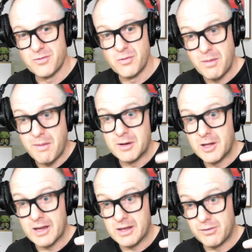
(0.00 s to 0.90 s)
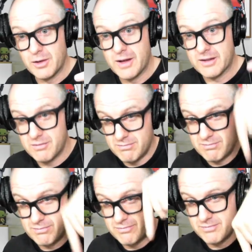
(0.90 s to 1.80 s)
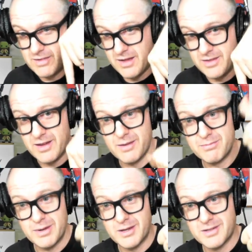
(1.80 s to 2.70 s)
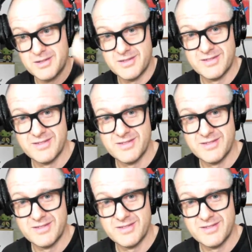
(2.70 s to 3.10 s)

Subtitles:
Remember to like if you liked. Down there. Peace.